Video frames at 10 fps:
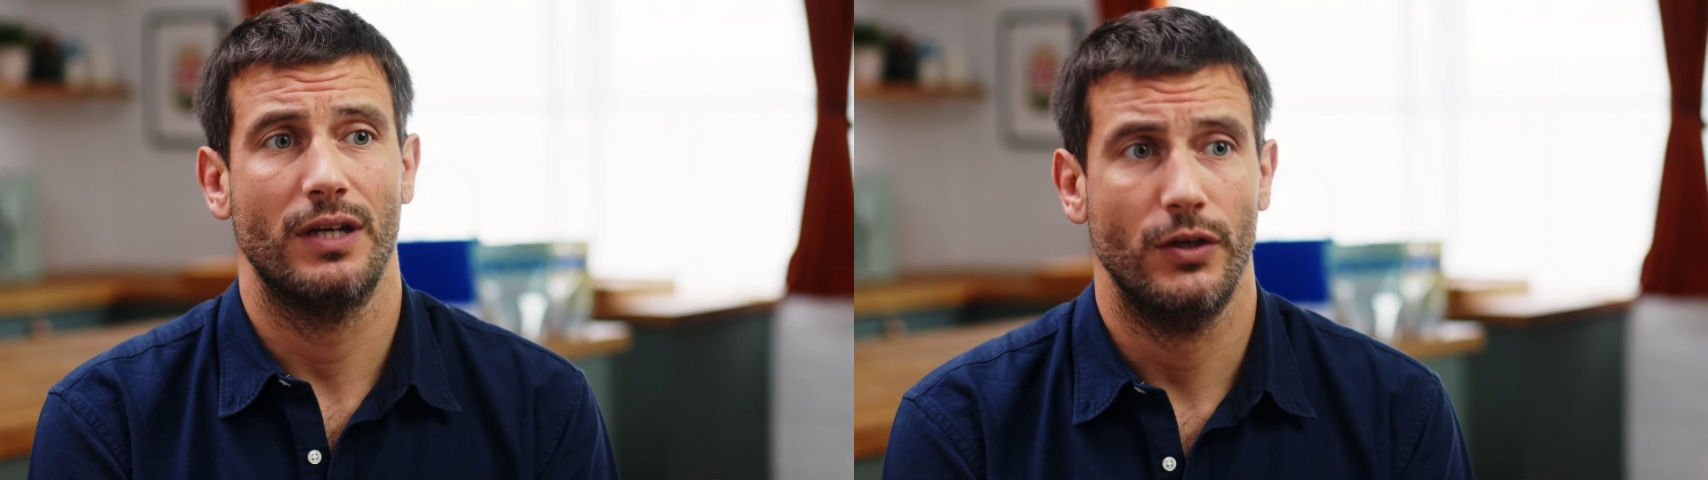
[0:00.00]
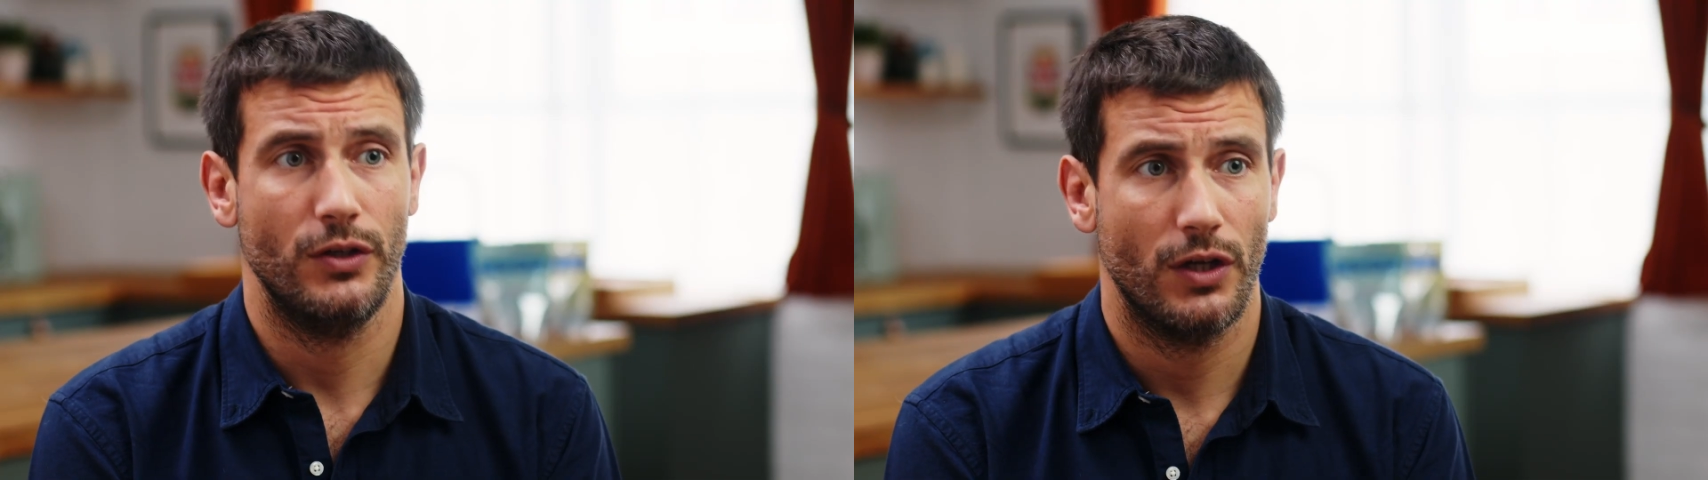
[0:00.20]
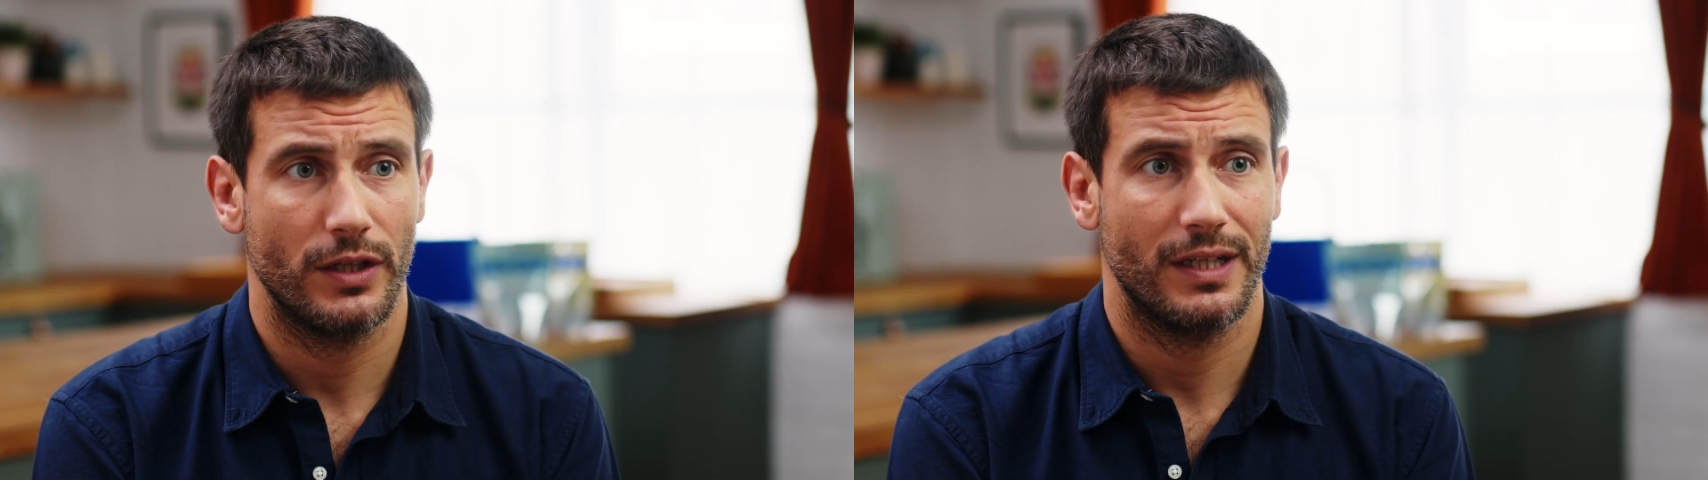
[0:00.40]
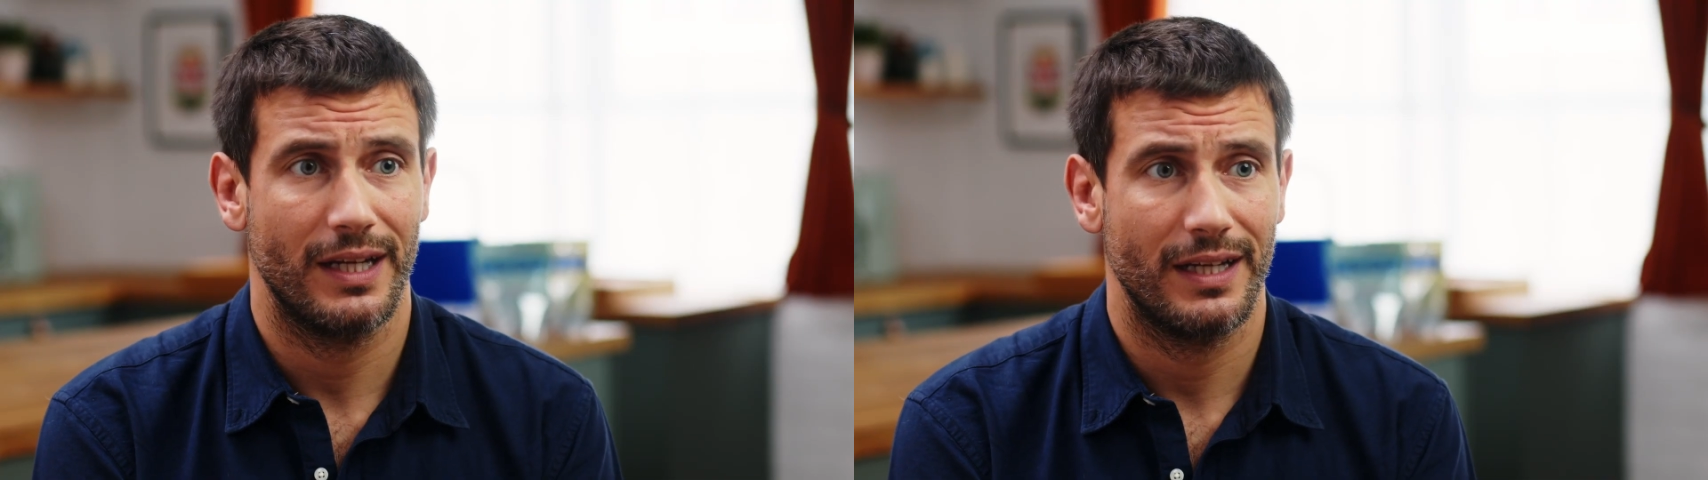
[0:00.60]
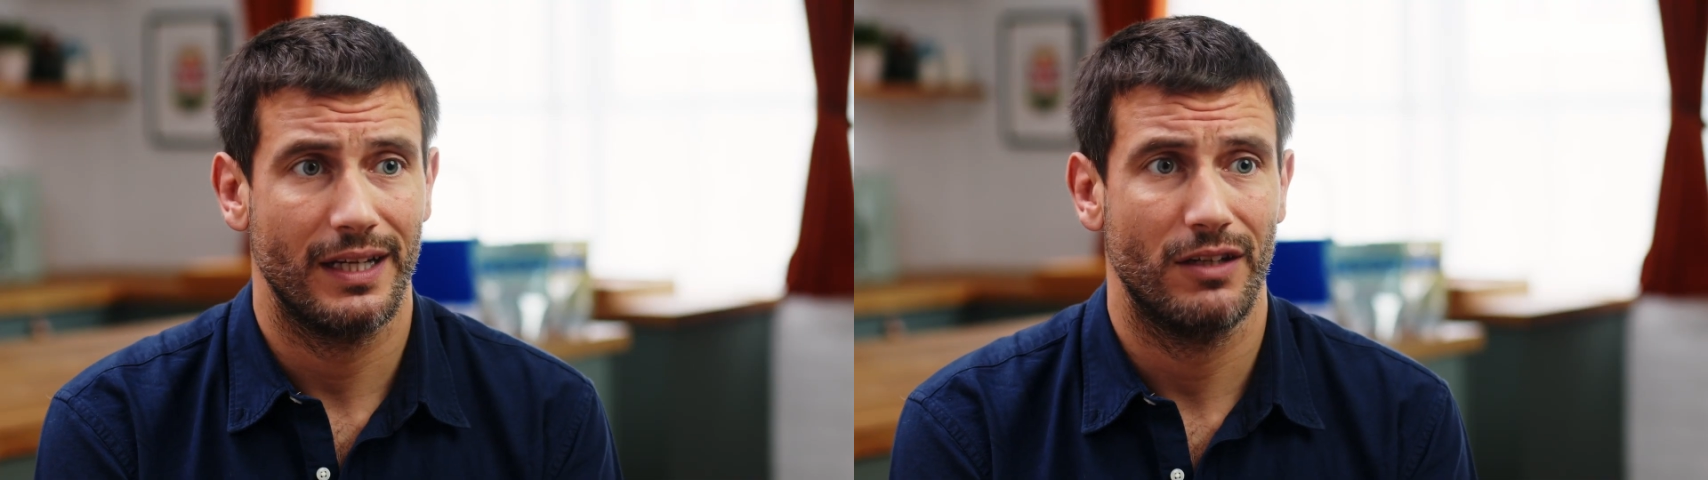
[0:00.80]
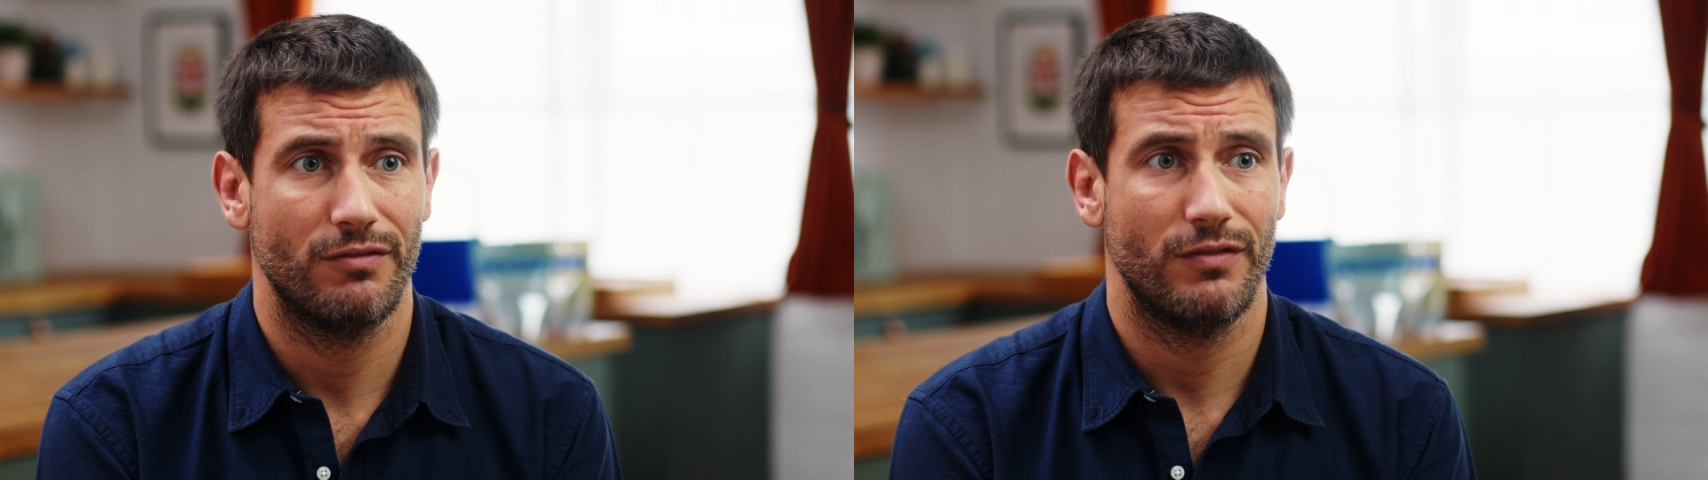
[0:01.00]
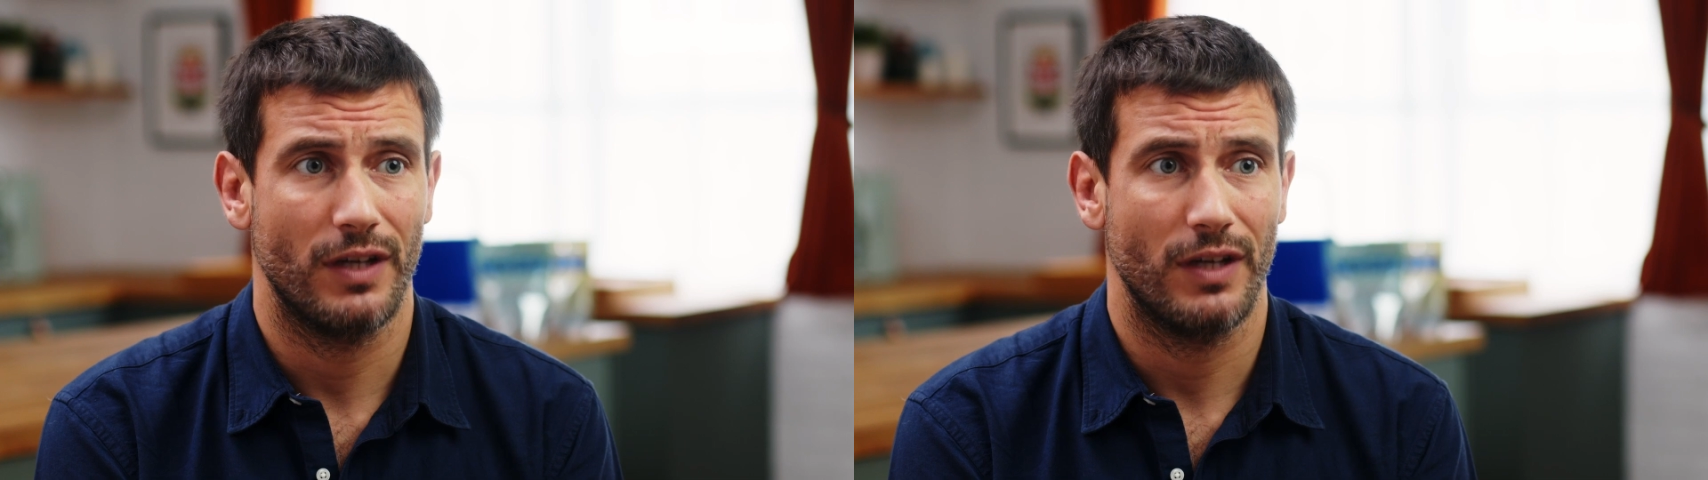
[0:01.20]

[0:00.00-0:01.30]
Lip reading: are not getting enough